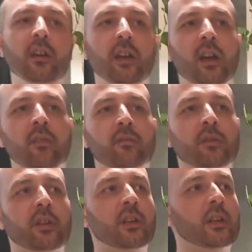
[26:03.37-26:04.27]

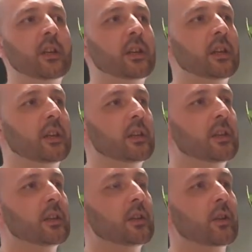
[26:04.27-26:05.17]
every
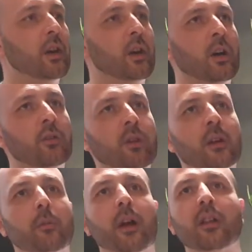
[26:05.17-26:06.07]
around
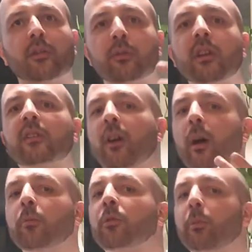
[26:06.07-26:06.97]
about 3
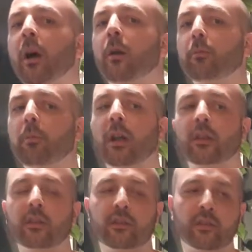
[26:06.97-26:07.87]
times per month.
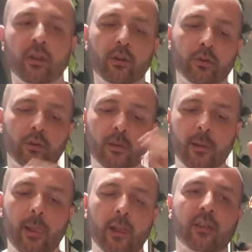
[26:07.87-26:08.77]
So
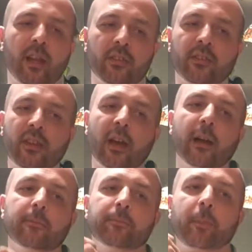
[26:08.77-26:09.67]
that's that.
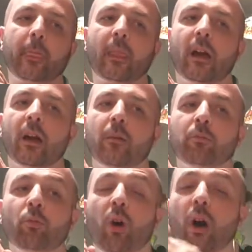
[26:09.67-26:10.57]

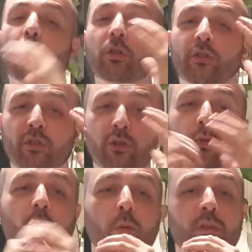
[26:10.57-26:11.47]
What I want to
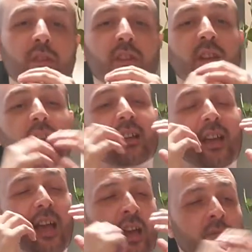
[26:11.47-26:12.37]
do, I want to thank
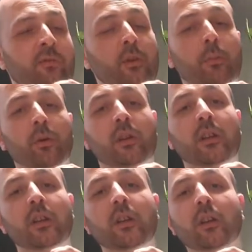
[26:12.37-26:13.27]

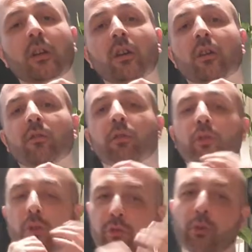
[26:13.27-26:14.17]
everybody for
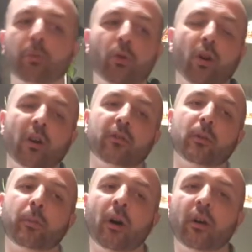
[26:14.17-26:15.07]
your support over the
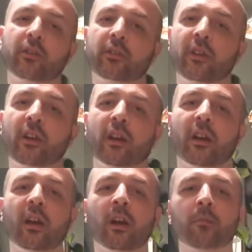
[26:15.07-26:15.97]
past year.
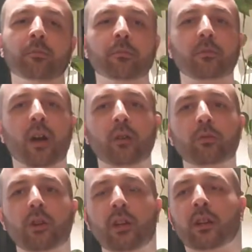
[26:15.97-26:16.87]
I
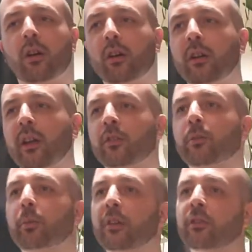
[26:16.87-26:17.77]
really can't
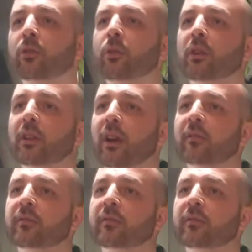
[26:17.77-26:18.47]
express to you enough